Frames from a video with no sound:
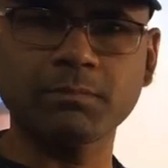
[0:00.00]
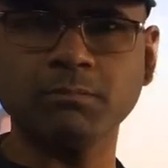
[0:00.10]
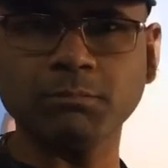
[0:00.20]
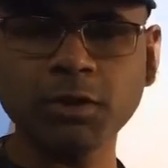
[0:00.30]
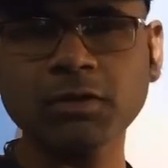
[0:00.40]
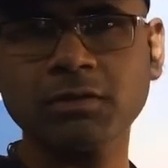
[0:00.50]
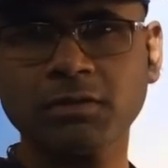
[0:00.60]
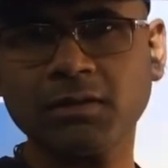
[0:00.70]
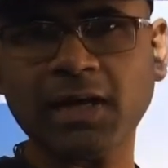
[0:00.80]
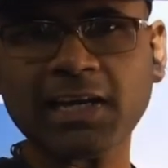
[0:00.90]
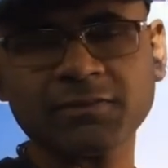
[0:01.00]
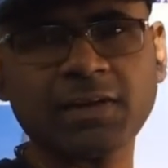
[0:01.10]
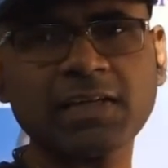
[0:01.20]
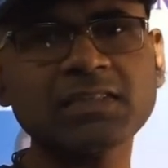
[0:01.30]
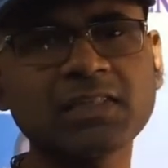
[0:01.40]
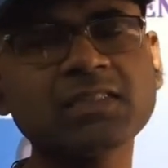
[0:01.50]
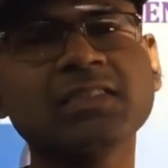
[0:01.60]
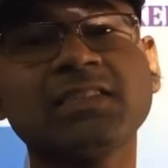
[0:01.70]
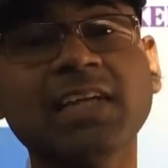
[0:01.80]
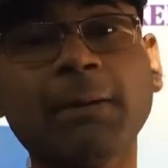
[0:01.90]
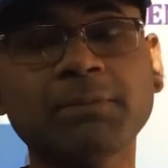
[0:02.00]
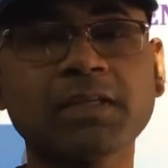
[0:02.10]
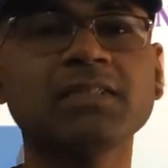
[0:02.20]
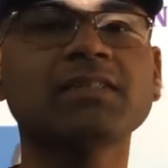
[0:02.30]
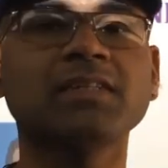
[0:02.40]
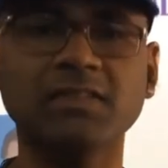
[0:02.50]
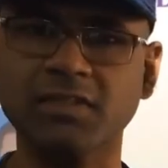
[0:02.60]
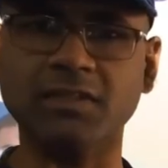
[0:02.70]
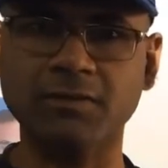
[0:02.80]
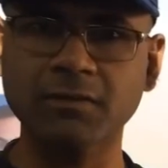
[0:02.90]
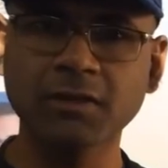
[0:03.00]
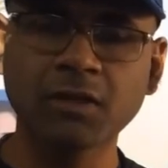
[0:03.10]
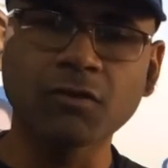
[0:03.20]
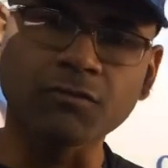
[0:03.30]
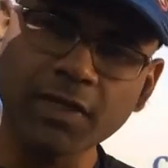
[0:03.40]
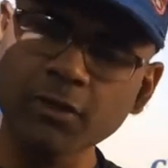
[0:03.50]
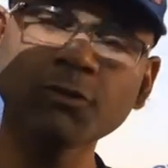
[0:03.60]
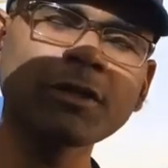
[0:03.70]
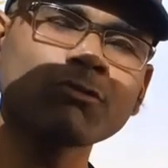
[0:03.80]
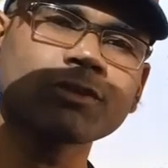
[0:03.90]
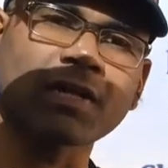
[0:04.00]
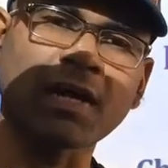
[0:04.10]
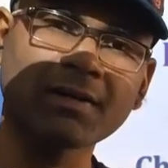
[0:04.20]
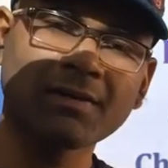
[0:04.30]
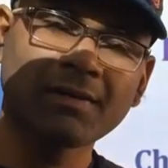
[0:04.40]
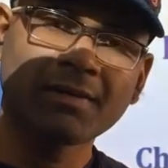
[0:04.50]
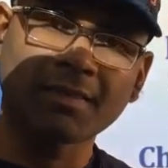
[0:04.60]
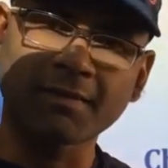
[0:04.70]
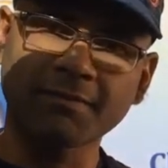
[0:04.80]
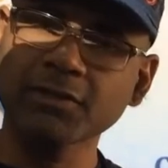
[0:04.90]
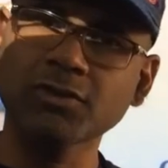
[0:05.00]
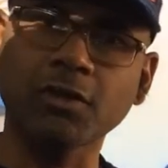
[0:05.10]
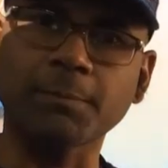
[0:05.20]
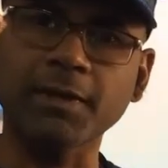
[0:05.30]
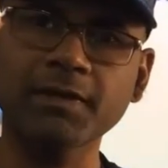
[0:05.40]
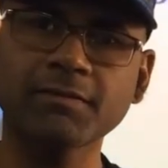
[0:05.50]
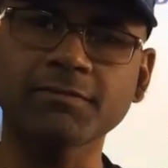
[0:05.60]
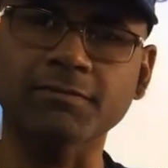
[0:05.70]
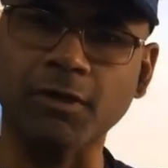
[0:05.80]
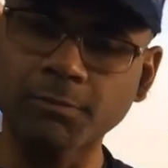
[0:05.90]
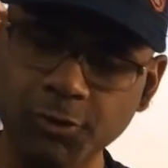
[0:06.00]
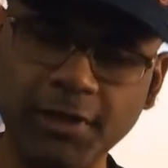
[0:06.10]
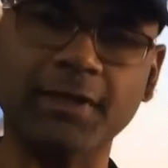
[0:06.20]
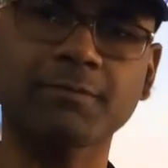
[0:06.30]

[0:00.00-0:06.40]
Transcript: book as far as this chapter is concerned. We are going to start the first topic from today.